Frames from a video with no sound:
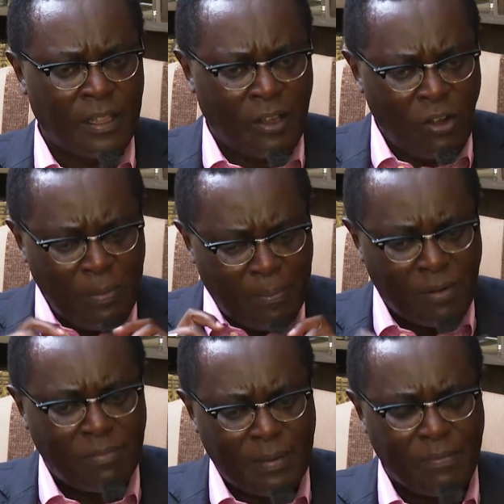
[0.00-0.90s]
The only
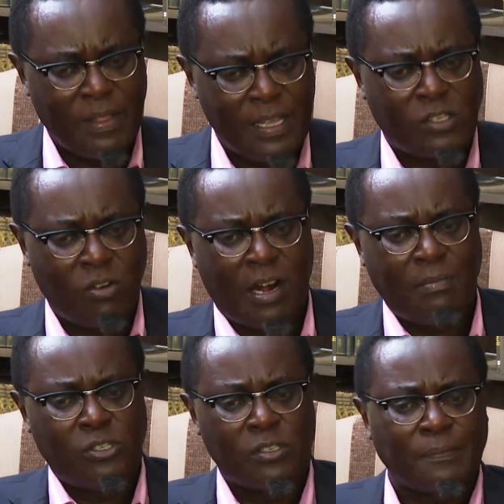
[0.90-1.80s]
problem with this
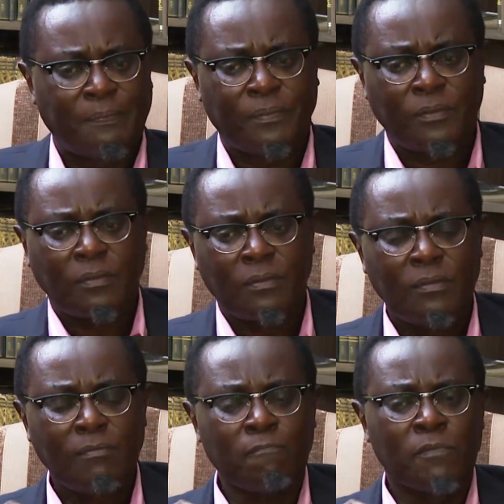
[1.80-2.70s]
corruption
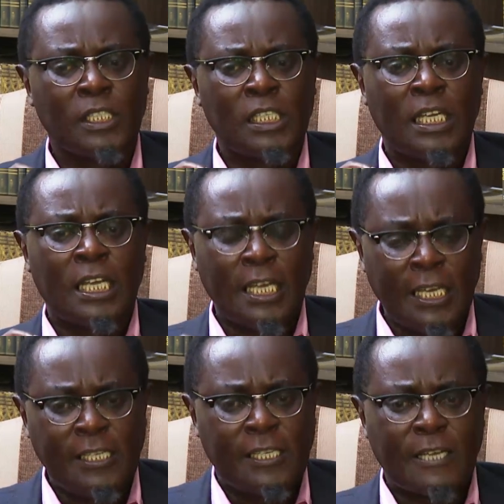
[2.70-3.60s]

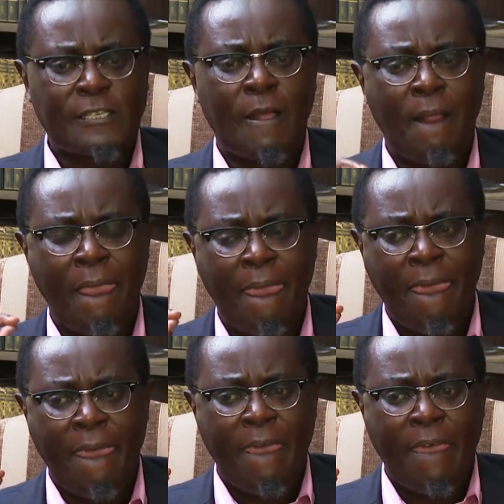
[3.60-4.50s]
is that
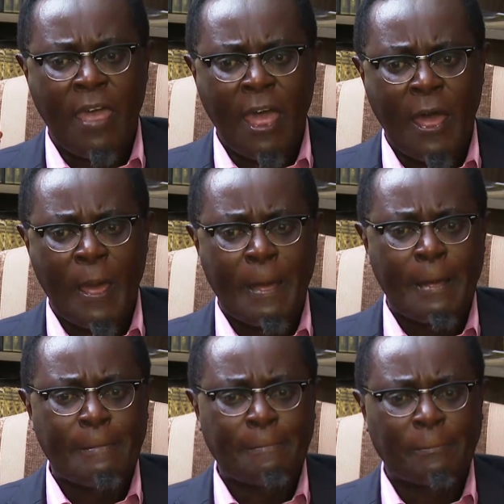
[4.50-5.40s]

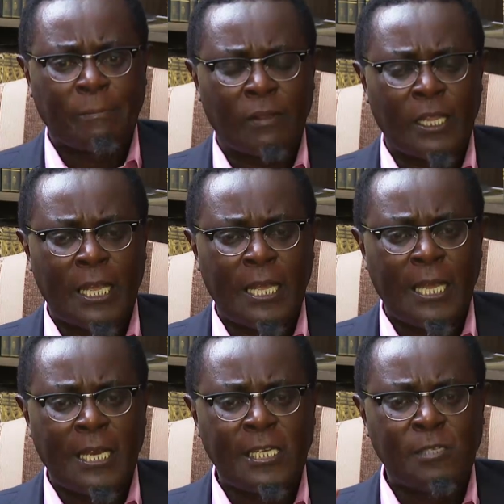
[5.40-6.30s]

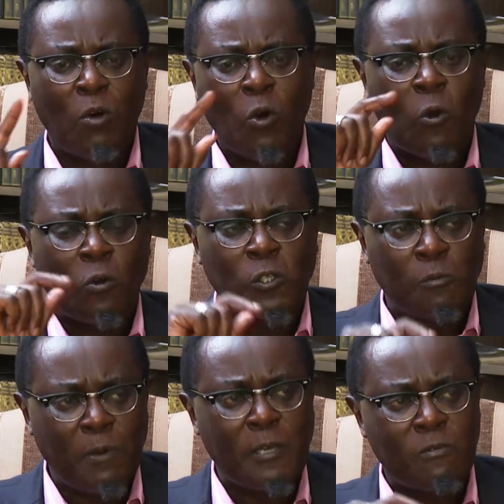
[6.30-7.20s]
it is more
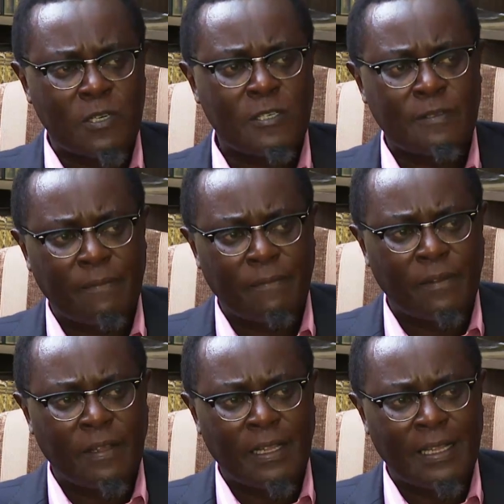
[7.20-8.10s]
conspicuous
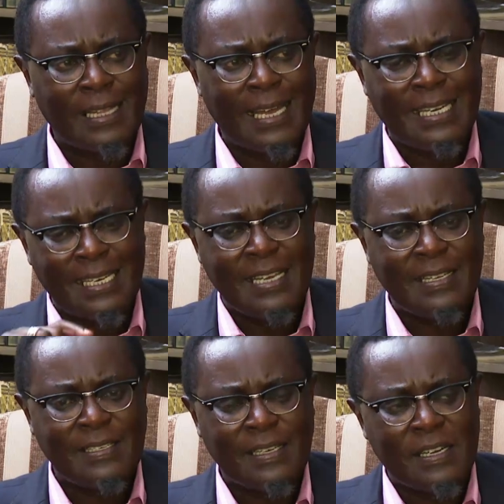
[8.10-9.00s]
than it
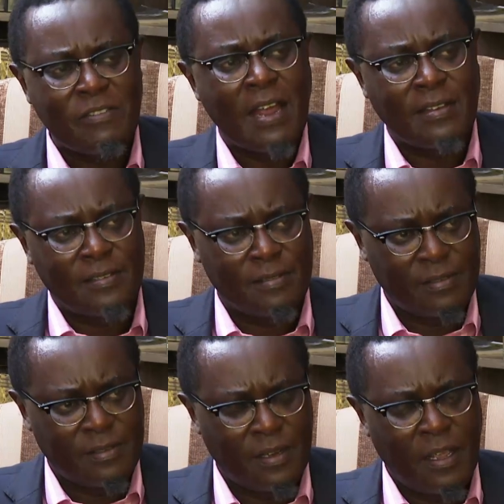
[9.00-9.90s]
is grand.
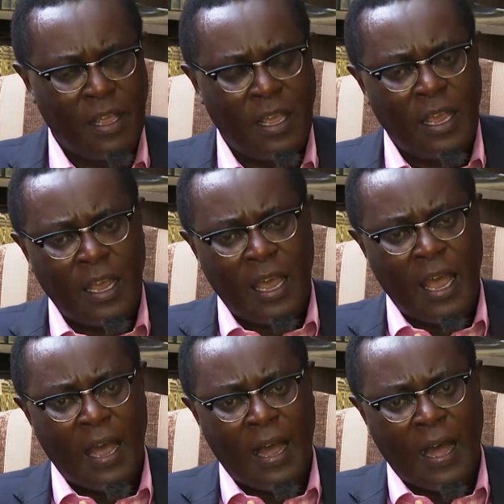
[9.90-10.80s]

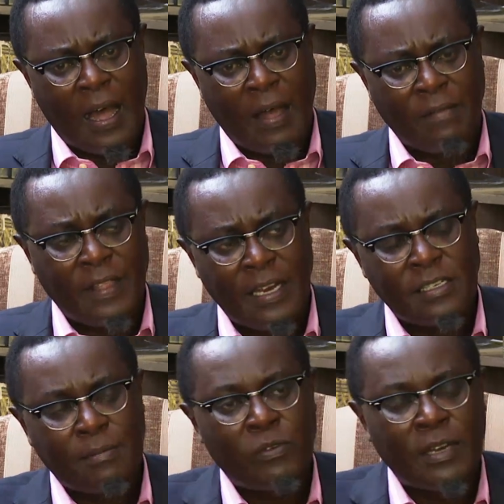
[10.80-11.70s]
That
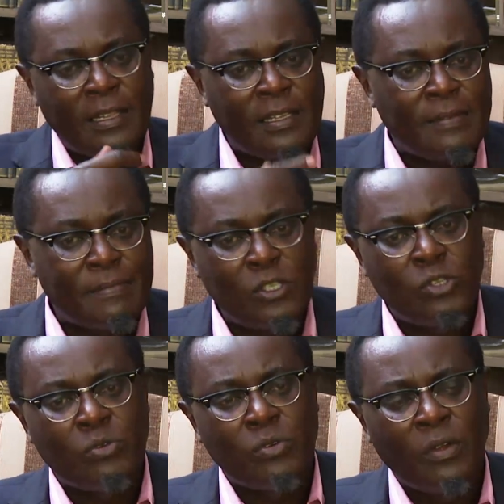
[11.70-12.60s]
is number one. And then number
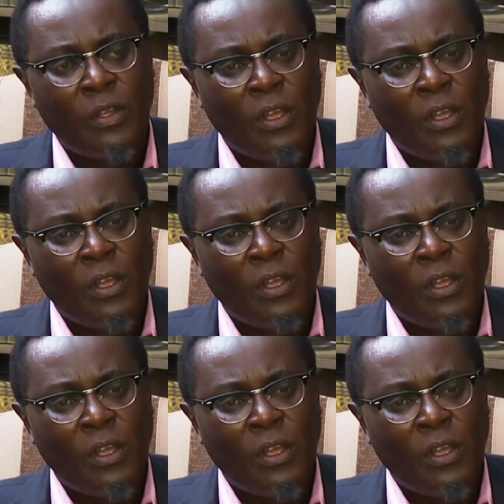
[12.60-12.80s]
two,